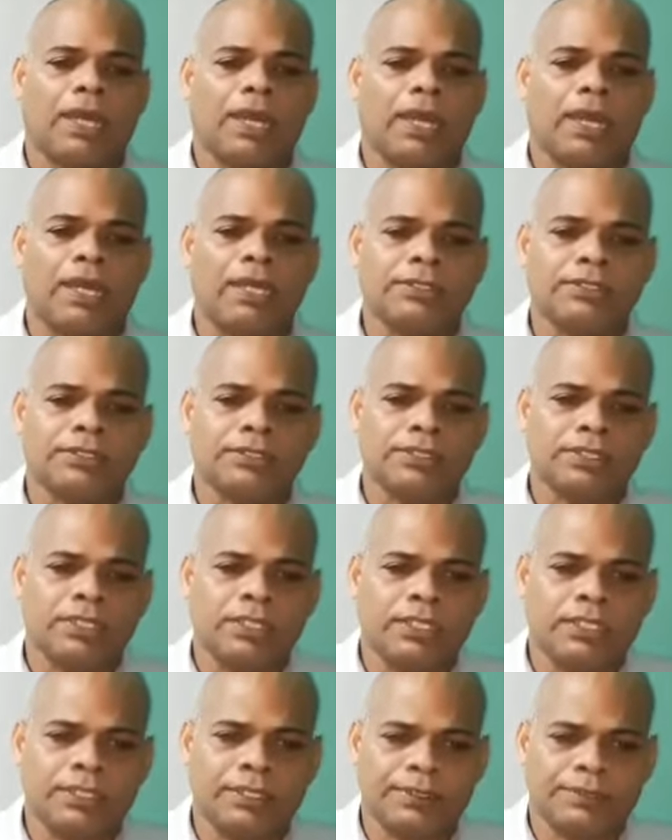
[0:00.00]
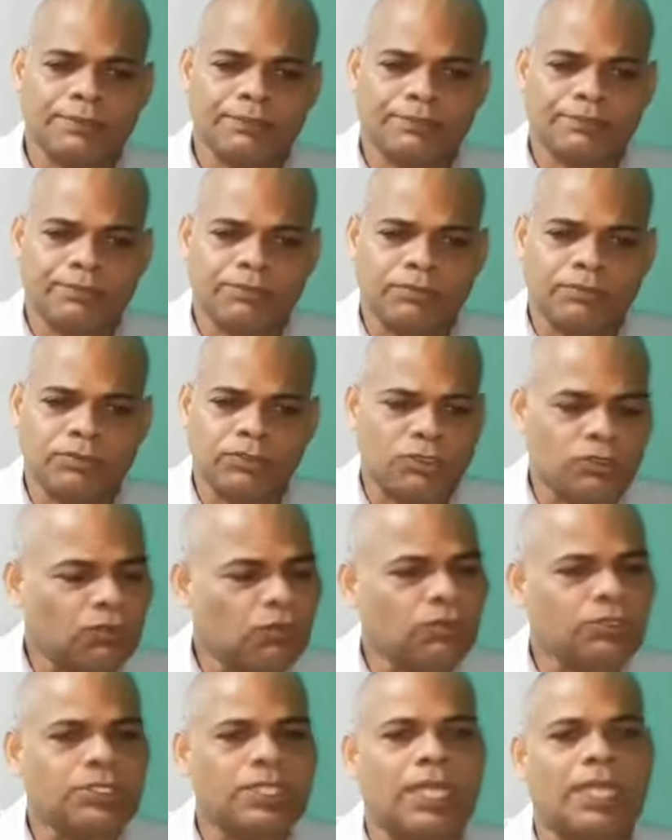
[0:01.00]
as you
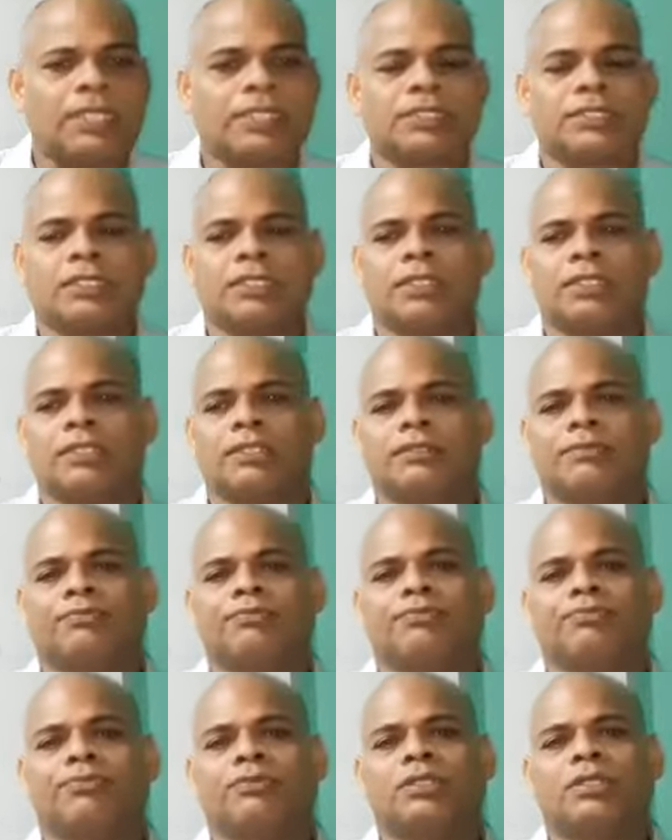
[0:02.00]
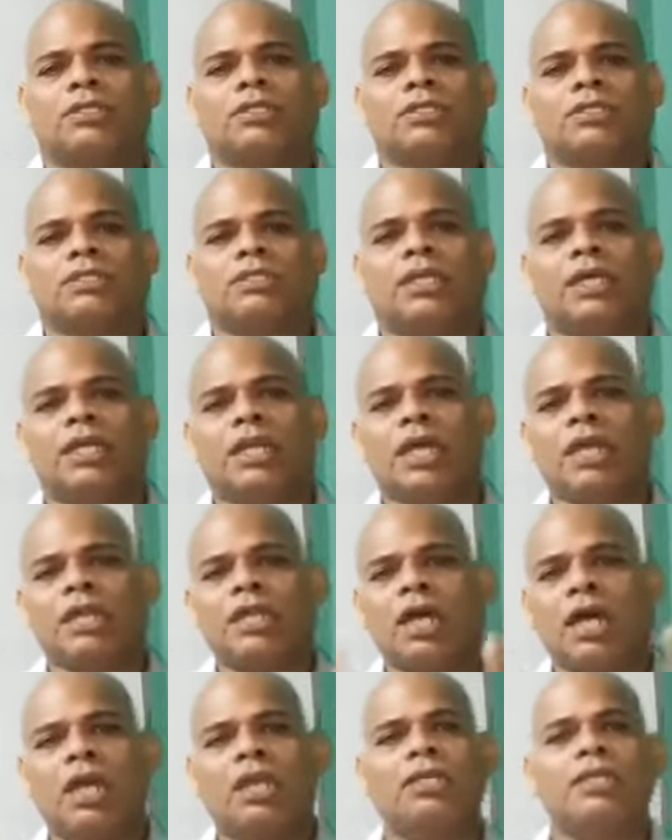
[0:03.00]
know that there
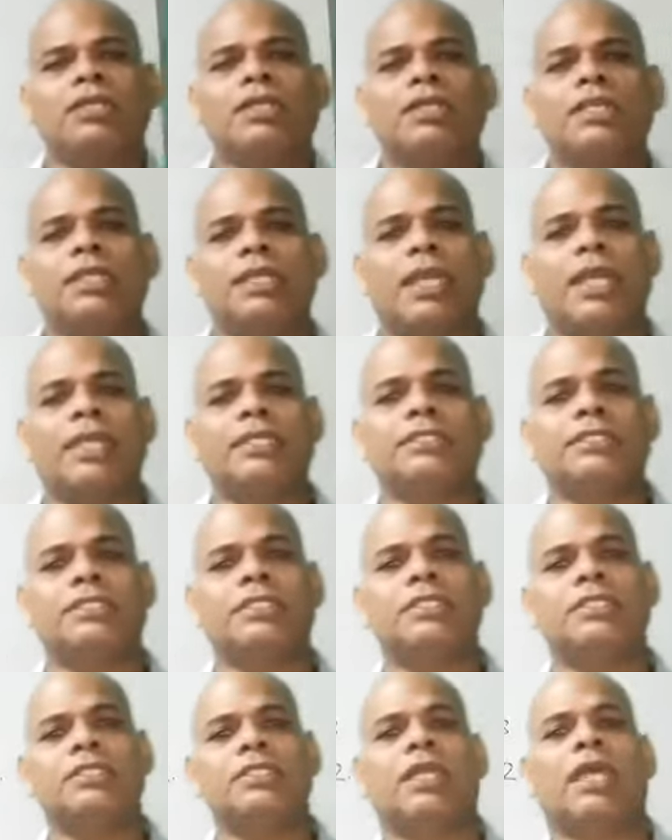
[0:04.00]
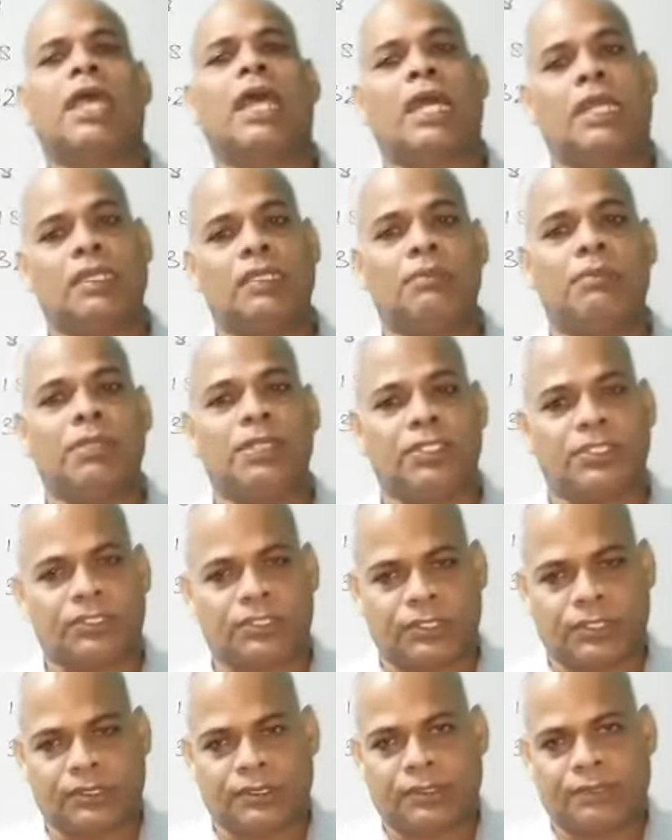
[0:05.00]
are 118
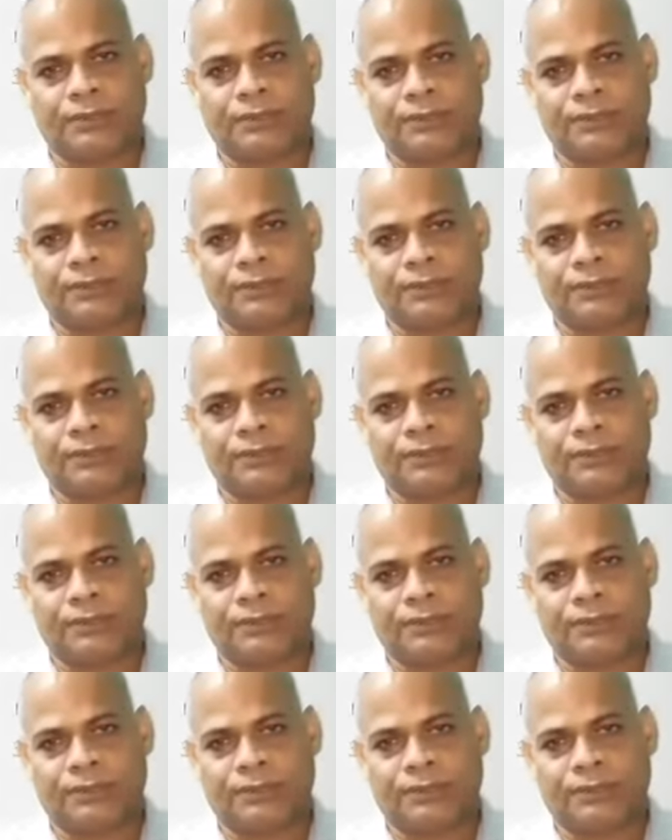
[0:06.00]
elements.